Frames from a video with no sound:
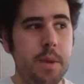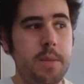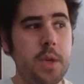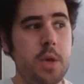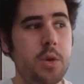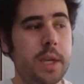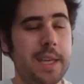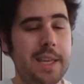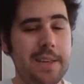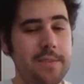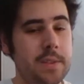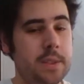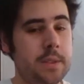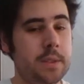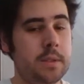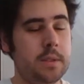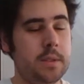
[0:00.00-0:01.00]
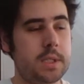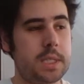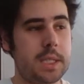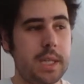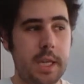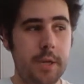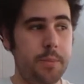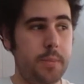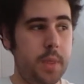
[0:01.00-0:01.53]
maybe you can even
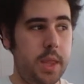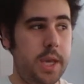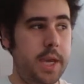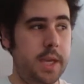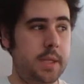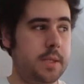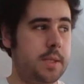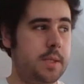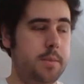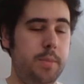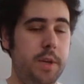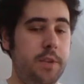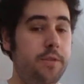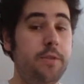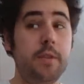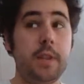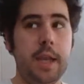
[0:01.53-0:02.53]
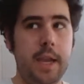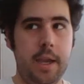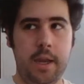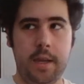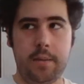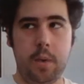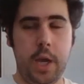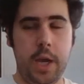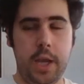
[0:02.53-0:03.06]
skip that by flying
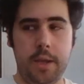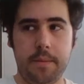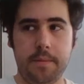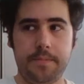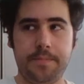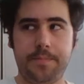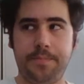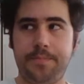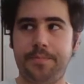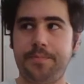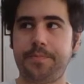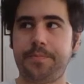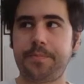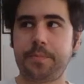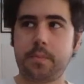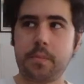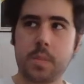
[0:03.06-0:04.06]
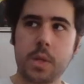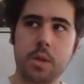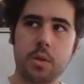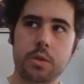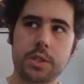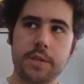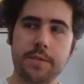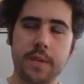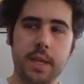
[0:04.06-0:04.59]
away
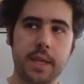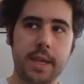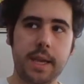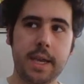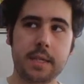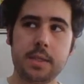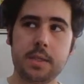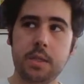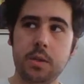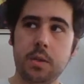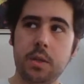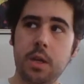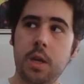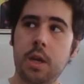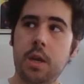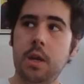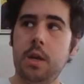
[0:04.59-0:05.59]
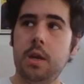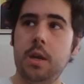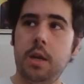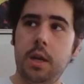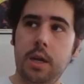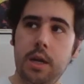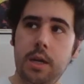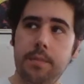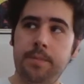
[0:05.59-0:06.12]
or something like that. So,
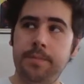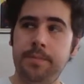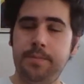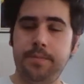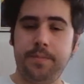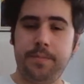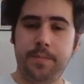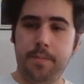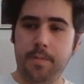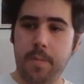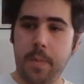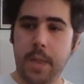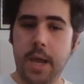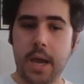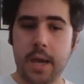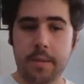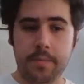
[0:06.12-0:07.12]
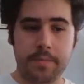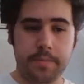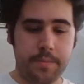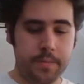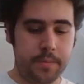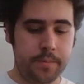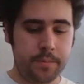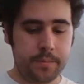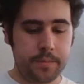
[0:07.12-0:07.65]
um, yeah,
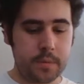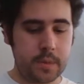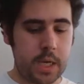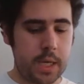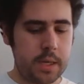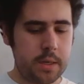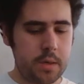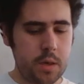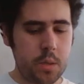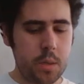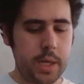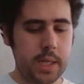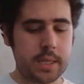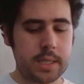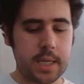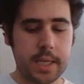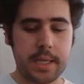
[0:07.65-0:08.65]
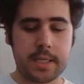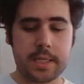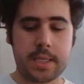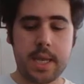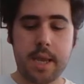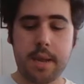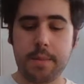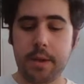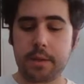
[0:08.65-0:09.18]
um, I don't know what else I can
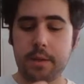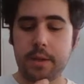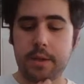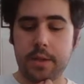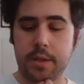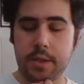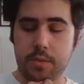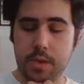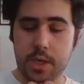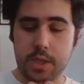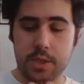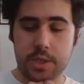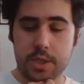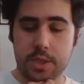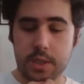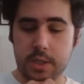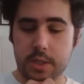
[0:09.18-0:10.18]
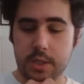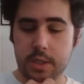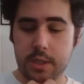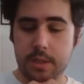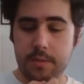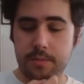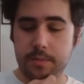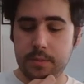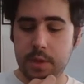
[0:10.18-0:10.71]
say about Garth Rush.
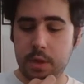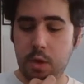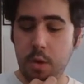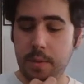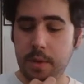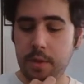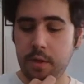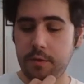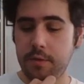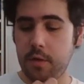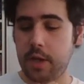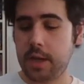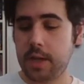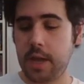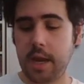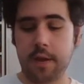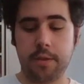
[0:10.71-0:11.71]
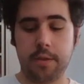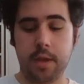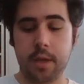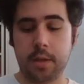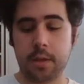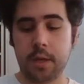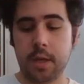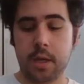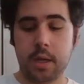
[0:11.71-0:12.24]
Um, I hope I'm not forgetting
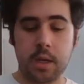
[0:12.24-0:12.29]
anything.